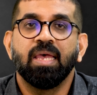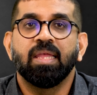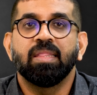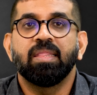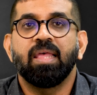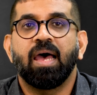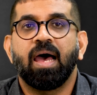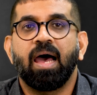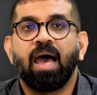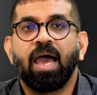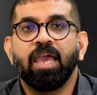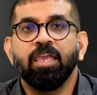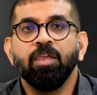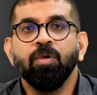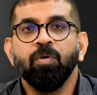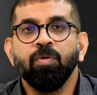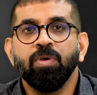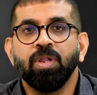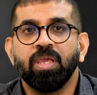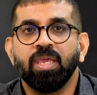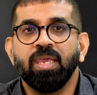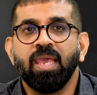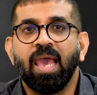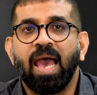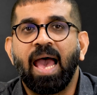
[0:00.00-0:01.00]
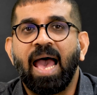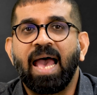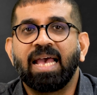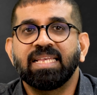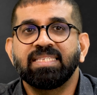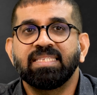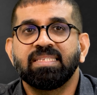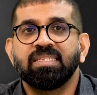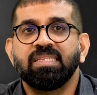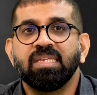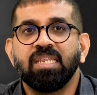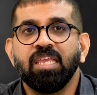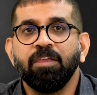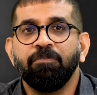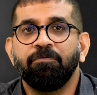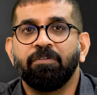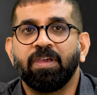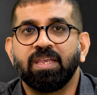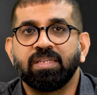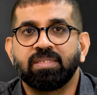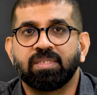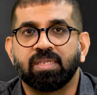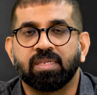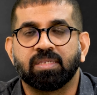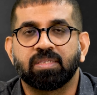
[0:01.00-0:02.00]
the IOD has three
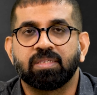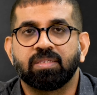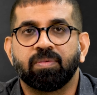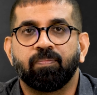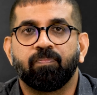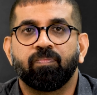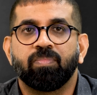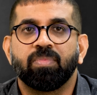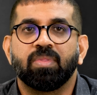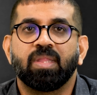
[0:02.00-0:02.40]
phases,